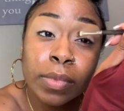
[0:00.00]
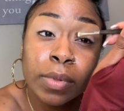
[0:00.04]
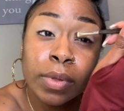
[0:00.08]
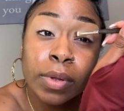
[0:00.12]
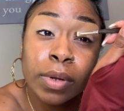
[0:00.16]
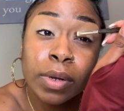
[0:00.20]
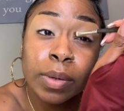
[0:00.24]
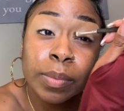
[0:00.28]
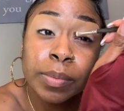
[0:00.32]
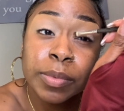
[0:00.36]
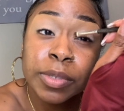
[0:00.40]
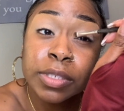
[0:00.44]

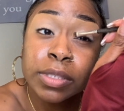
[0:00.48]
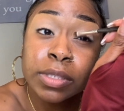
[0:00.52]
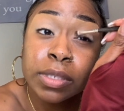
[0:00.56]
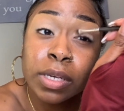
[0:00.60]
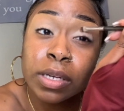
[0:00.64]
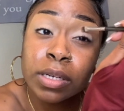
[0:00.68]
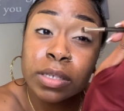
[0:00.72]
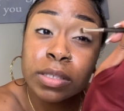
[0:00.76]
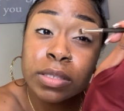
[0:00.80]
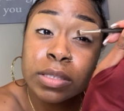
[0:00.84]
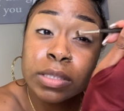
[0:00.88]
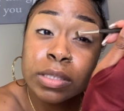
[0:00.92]
I'm just
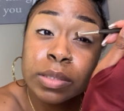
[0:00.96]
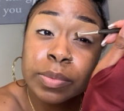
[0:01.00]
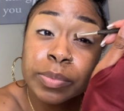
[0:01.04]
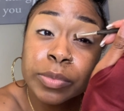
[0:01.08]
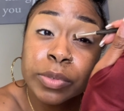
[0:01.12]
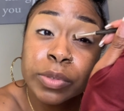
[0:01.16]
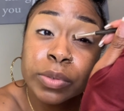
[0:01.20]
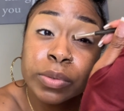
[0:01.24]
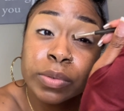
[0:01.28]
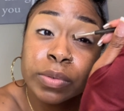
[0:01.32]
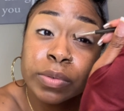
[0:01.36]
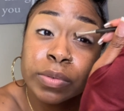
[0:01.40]
gonna
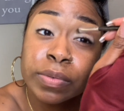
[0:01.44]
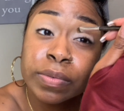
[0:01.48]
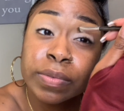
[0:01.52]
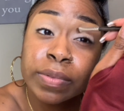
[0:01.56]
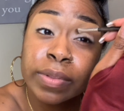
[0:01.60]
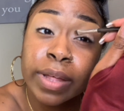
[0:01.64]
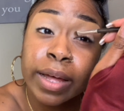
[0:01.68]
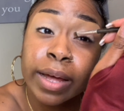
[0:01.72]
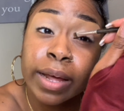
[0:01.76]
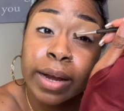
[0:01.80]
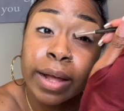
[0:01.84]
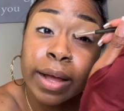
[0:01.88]
smooth
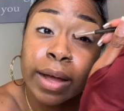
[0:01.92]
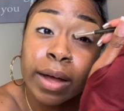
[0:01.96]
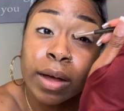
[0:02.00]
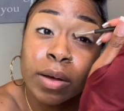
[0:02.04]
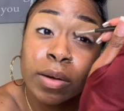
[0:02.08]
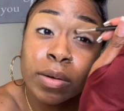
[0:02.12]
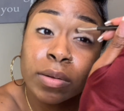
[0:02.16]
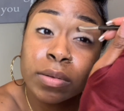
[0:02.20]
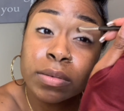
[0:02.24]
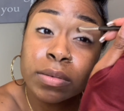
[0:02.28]
that out.